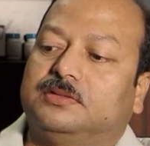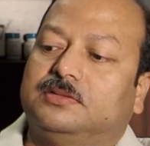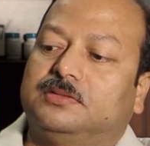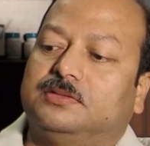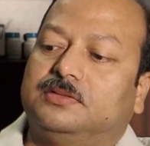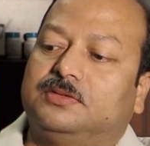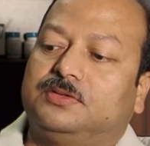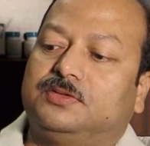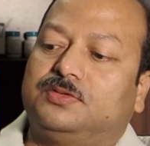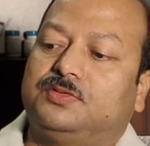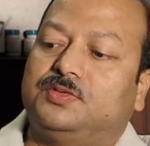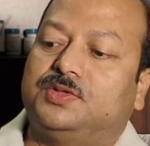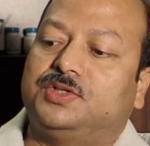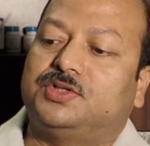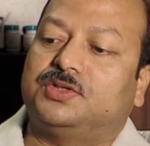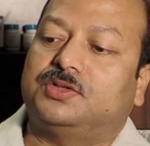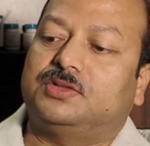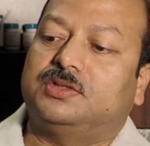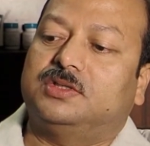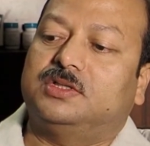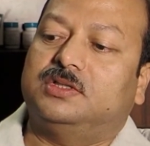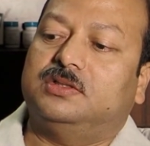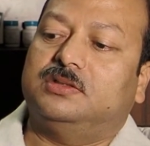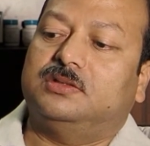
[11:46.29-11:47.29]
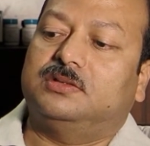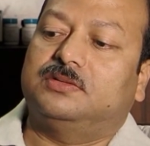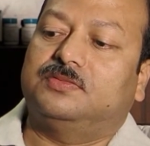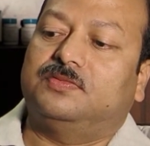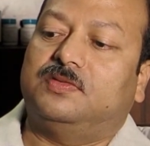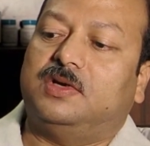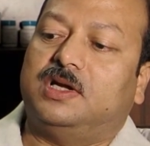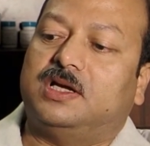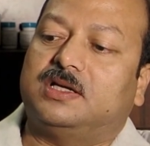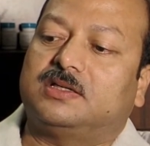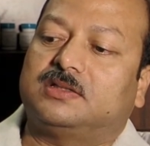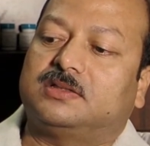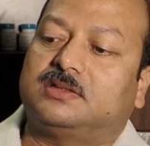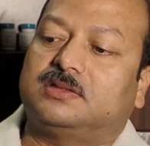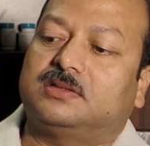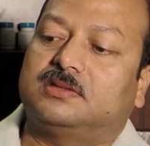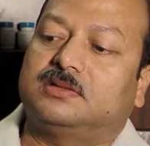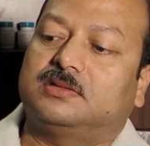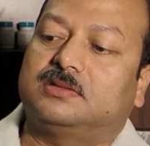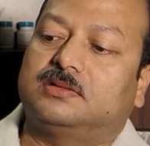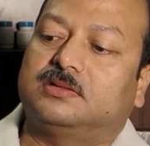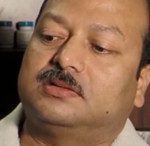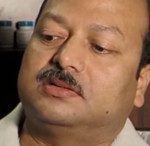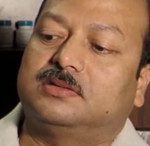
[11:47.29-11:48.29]
switch on the flash,
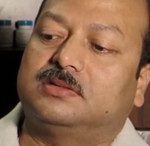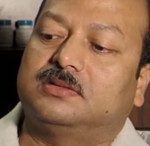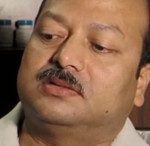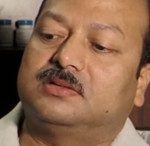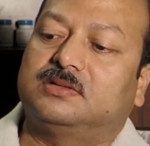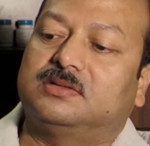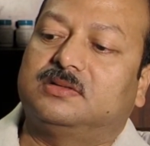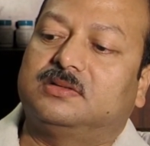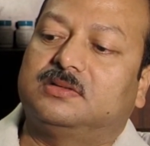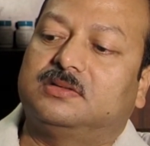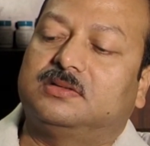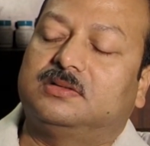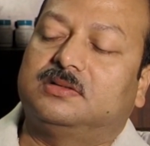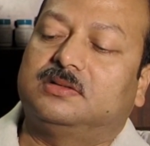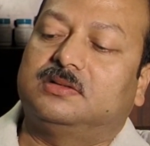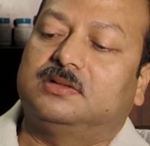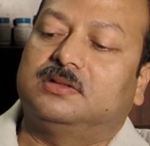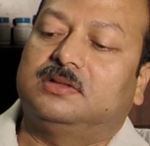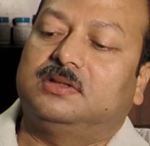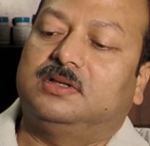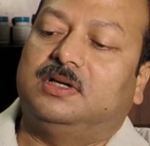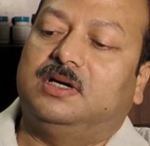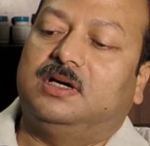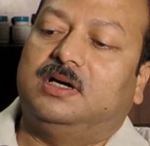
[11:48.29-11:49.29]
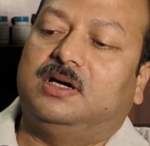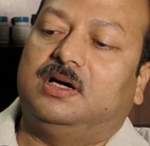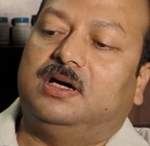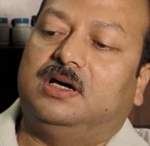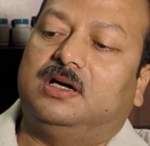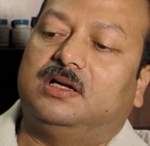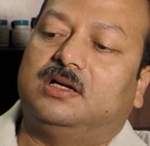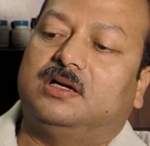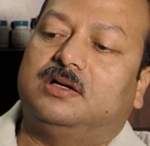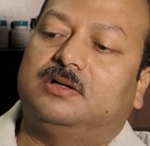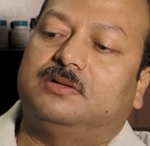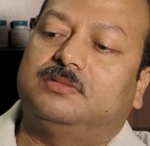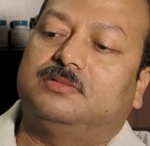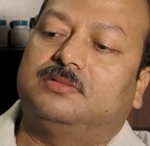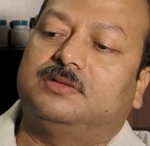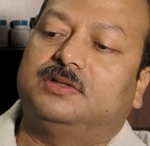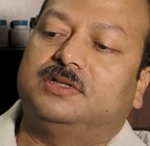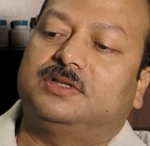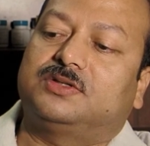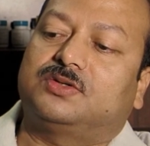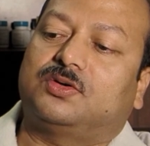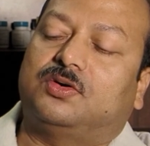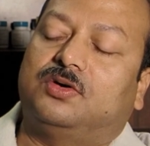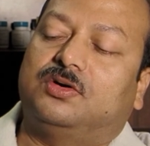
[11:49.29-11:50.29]
and now
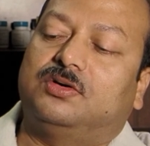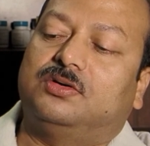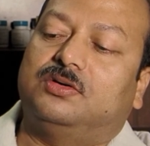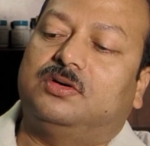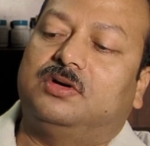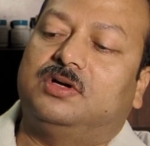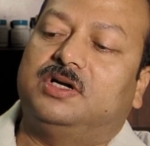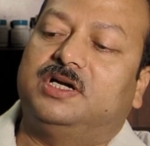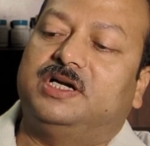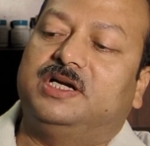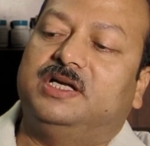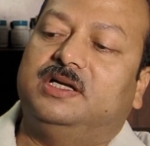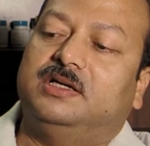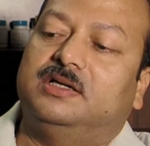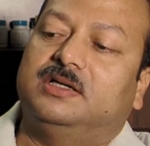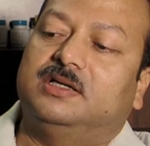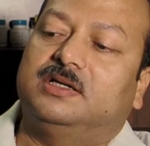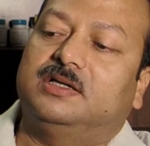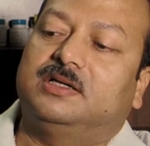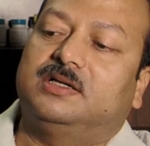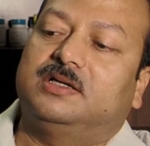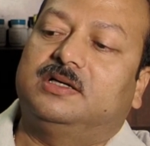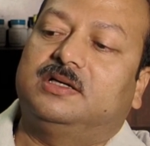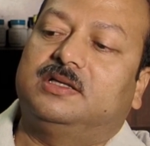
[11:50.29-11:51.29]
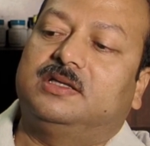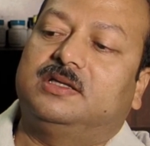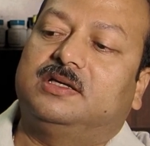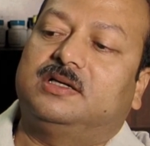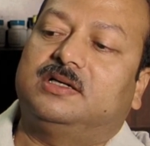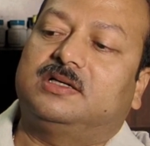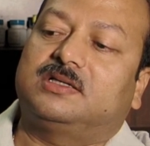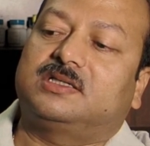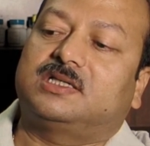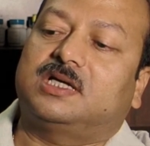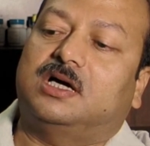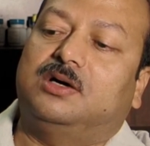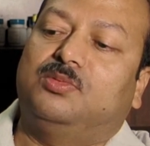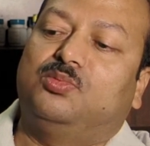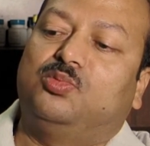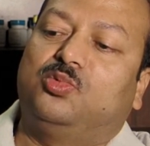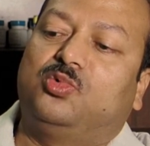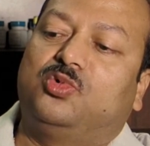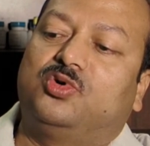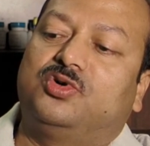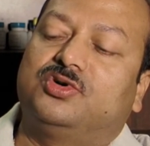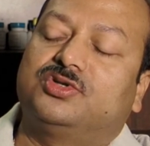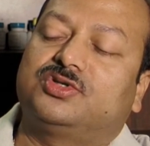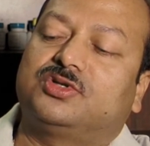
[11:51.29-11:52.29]
it's on already. There are some
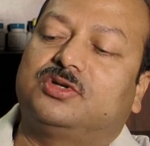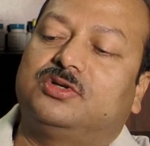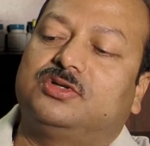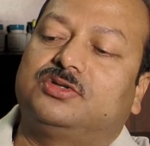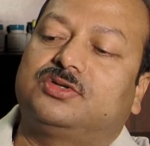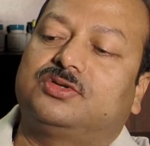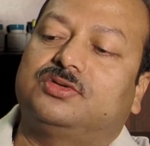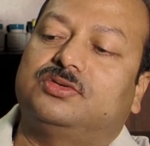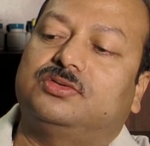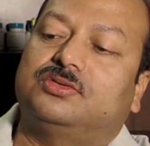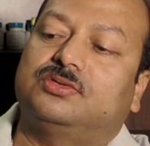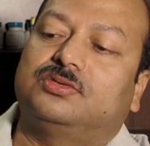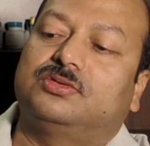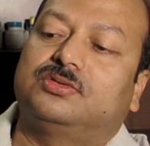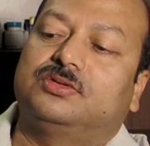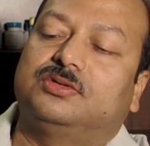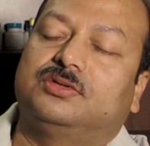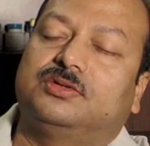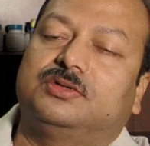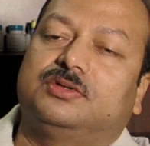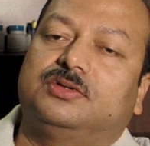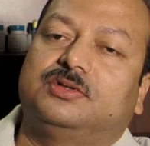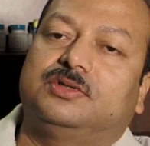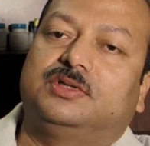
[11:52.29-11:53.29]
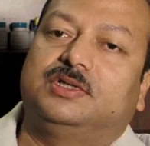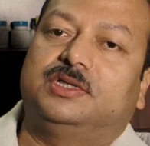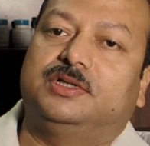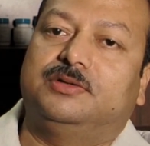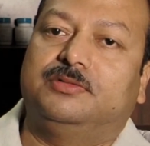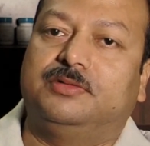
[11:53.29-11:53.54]
modes also, you